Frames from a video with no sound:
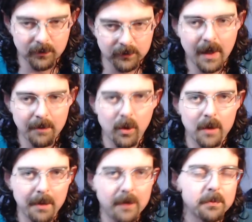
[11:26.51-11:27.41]
It was going to have more
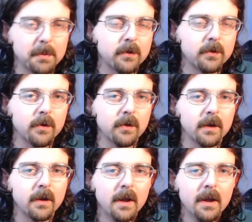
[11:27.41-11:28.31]
like bass pitch
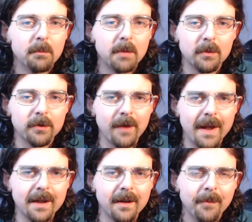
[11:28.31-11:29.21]
tuning, but it was
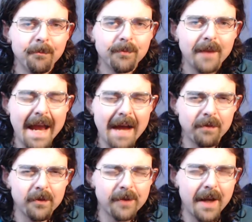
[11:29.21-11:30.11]
like
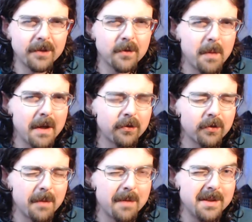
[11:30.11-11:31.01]
half the size of a bass,
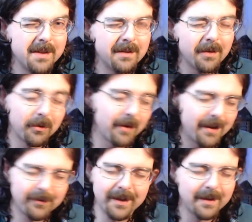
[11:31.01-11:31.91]
or like
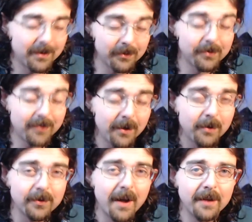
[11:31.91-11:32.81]
I said, like it was cello
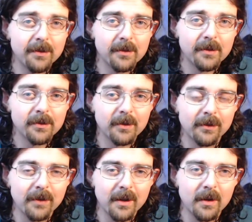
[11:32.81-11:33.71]
sized. So
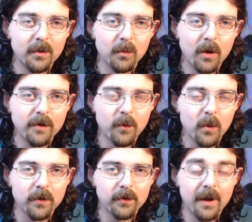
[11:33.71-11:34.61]
that's like a
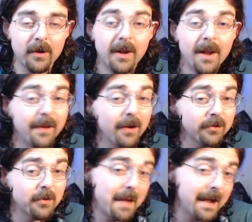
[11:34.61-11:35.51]
1/4 scale. They
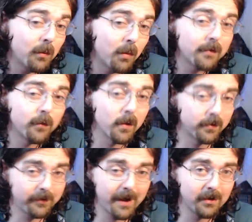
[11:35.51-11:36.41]
also make 1/4
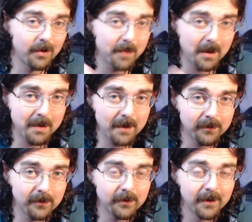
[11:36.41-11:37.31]
scale upright
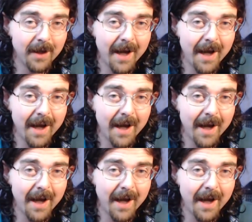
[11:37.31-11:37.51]
basses.